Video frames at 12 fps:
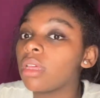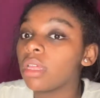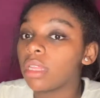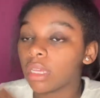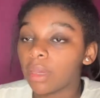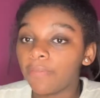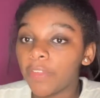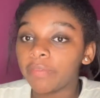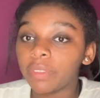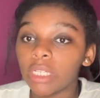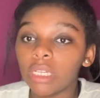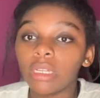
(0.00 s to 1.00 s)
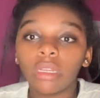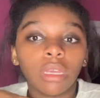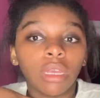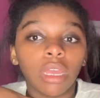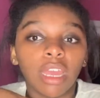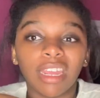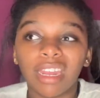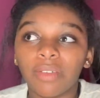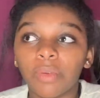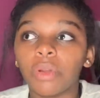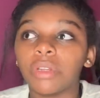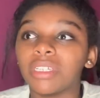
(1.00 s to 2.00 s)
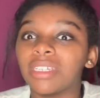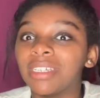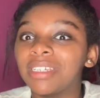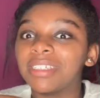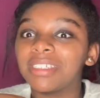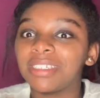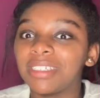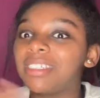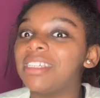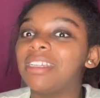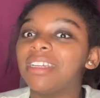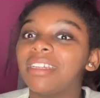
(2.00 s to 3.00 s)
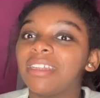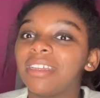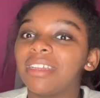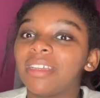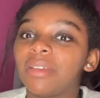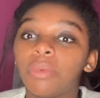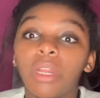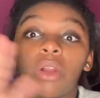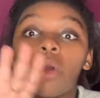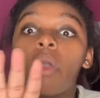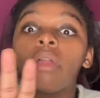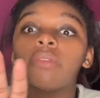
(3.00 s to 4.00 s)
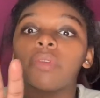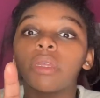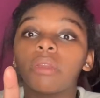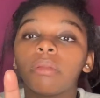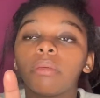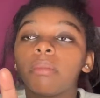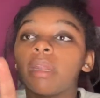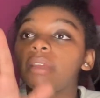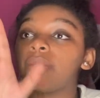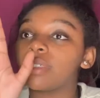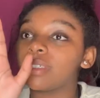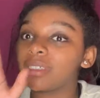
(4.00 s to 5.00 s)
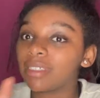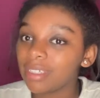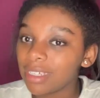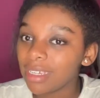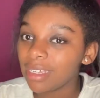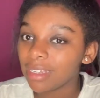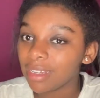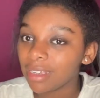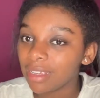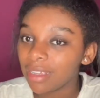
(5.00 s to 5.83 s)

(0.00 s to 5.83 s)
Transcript: Like, I'm 15 and I've already seen it. Well, not all of it, but I've seen,